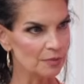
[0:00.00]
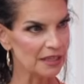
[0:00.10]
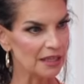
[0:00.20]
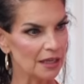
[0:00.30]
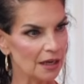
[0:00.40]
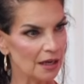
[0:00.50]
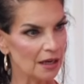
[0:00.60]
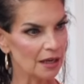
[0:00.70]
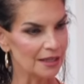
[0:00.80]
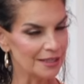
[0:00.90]
be
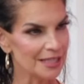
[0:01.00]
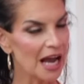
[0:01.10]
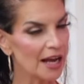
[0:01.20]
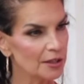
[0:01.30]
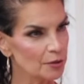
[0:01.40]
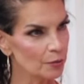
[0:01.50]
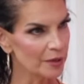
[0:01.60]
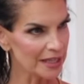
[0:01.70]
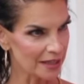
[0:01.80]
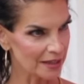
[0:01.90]
an entire week.